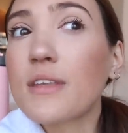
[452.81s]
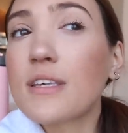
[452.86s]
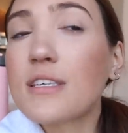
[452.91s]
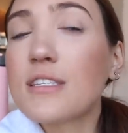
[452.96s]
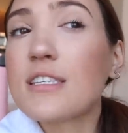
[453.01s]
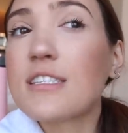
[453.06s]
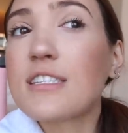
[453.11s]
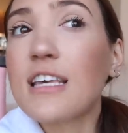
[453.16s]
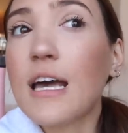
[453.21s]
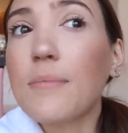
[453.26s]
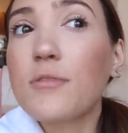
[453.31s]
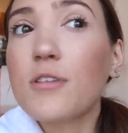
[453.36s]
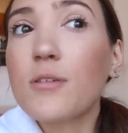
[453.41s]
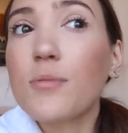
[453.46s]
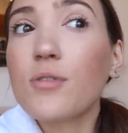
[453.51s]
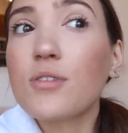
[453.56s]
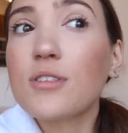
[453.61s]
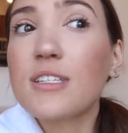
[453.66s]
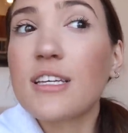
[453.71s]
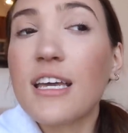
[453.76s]

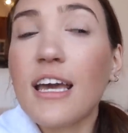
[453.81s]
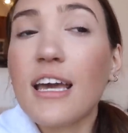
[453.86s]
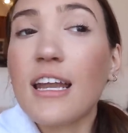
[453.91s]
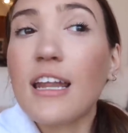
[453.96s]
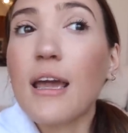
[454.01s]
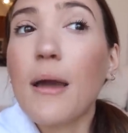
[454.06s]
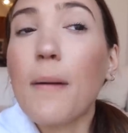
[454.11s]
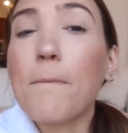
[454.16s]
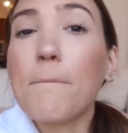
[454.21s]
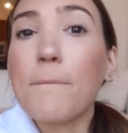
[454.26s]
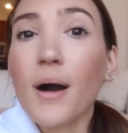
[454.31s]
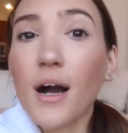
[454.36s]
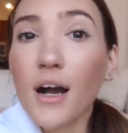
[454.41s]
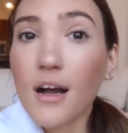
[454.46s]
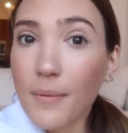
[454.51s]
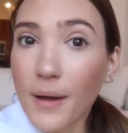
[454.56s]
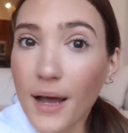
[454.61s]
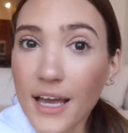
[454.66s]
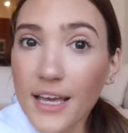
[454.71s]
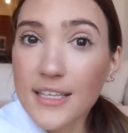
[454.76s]
susceptible to getting
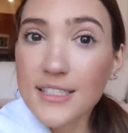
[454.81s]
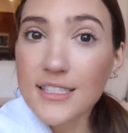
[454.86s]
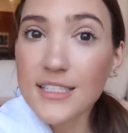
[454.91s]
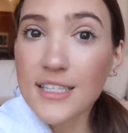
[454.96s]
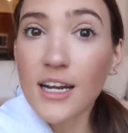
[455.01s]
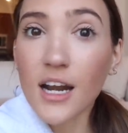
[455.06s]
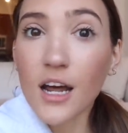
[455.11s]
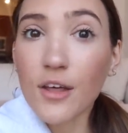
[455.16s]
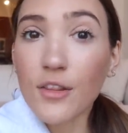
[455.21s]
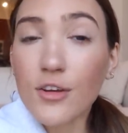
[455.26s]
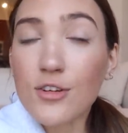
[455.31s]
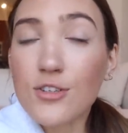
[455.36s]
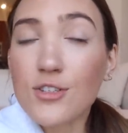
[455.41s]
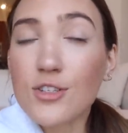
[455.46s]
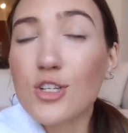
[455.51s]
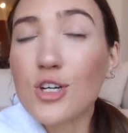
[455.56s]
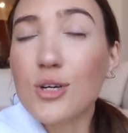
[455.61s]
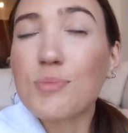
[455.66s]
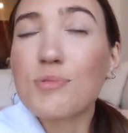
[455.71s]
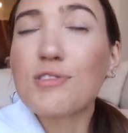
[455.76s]
bug bites than others
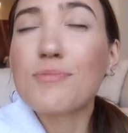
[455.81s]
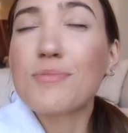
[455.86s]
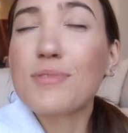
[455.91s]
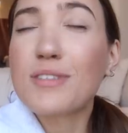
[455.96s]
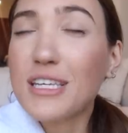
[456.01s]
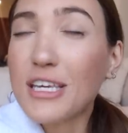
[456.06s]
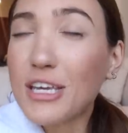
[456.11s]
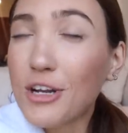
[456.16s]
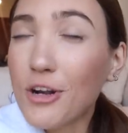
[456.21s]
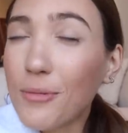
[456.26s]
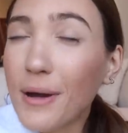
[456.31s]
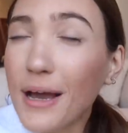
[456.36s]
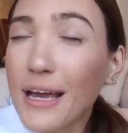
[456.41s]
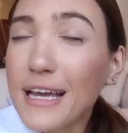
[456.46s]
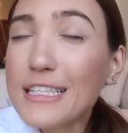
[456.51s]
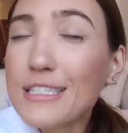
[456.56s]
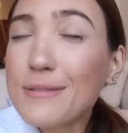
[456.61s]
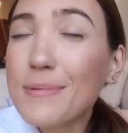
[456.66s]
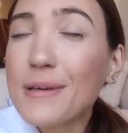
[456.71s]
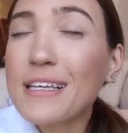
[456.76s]
in terms of mosquito bites?